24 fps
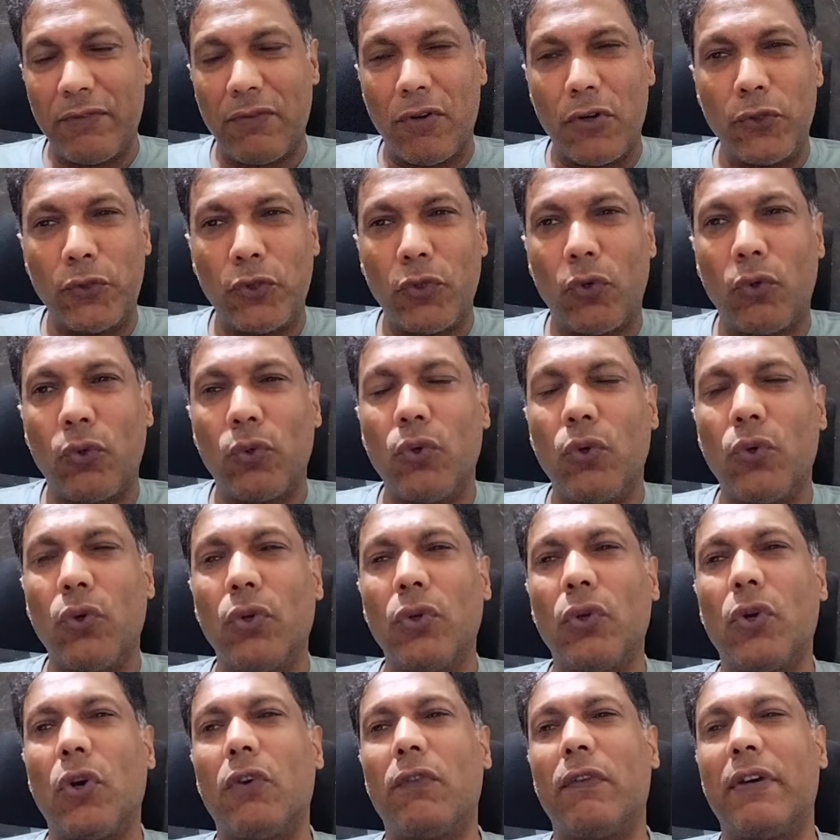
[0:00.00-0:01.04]
They want to
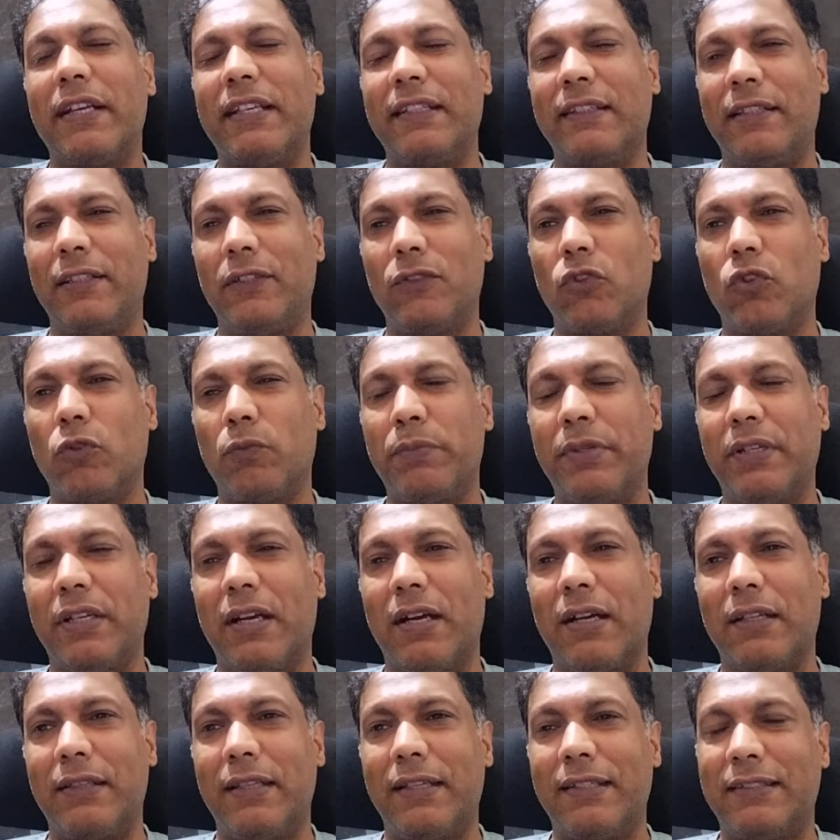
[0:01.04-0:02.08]
rule over Ethiopia.